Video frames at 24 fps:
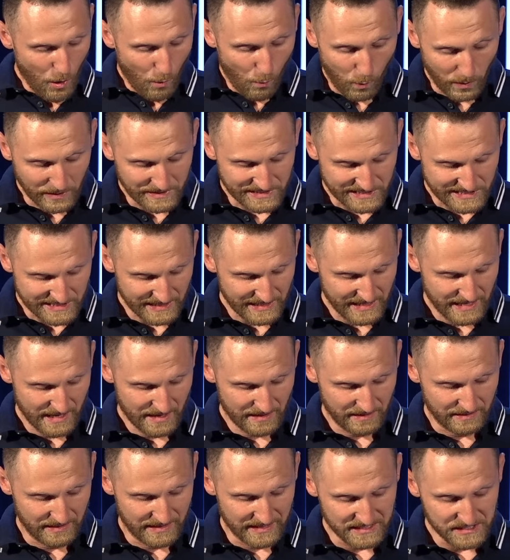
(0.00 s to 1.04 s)
once
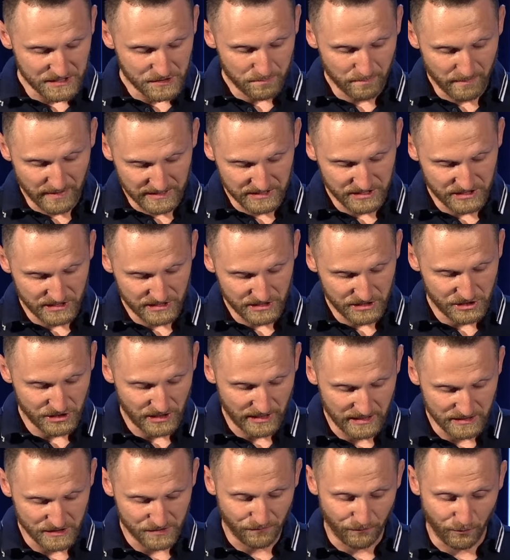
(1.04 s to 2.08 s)
again, this message
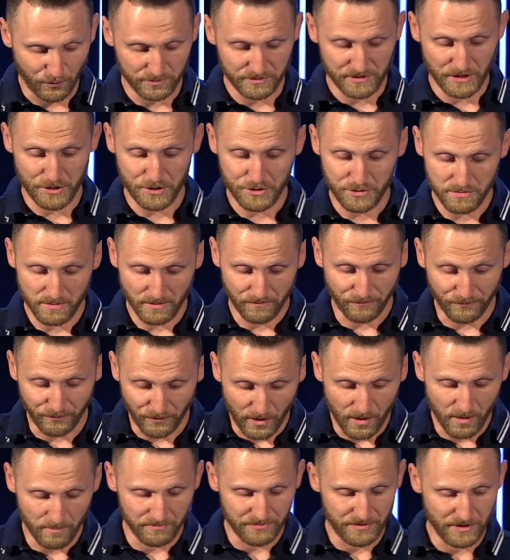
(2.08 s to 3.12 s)
is from the
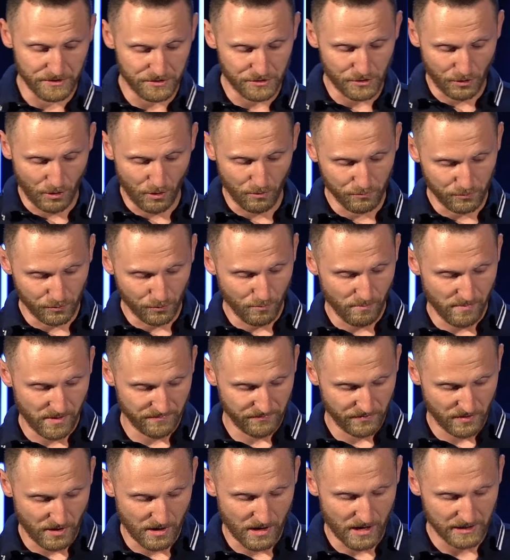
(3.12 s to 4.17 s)
throne room
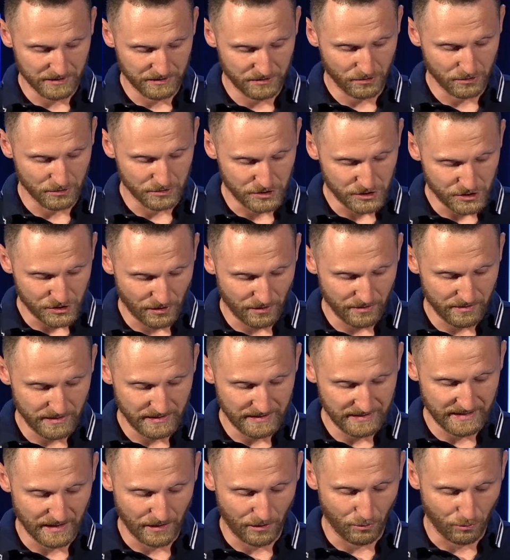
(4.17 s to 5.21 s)
of God
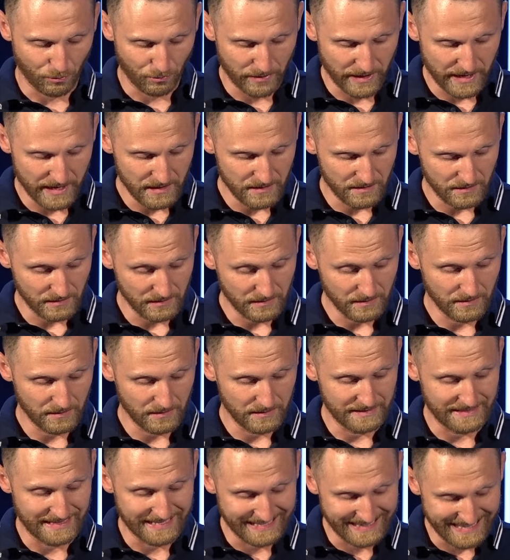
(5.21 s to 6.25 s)
concerning the
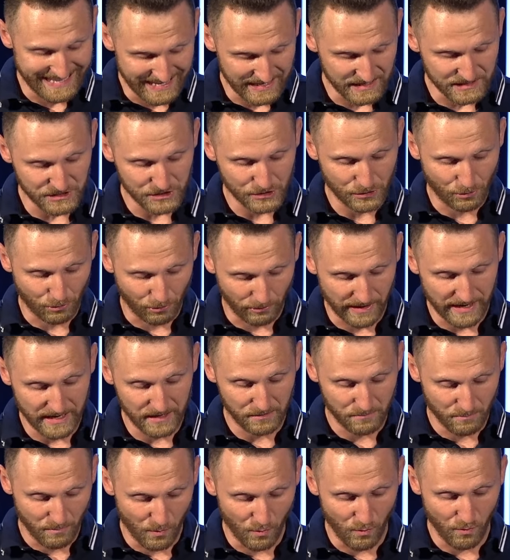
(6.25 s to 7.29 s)
next
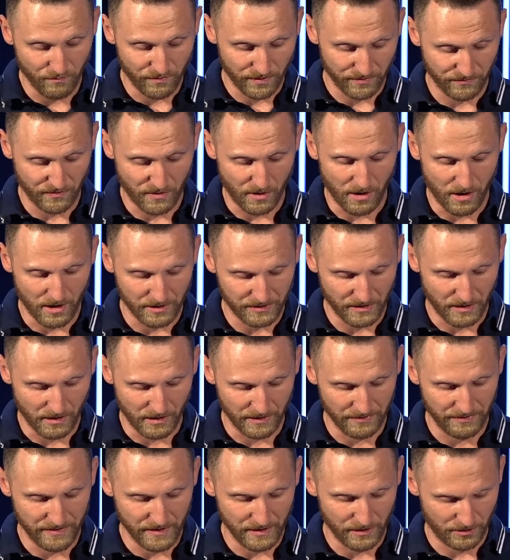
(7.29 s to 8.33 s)
great move of God
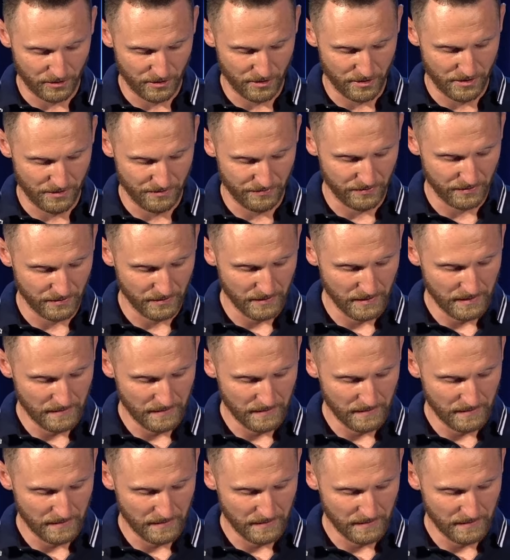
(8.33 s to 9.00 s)
on the earth.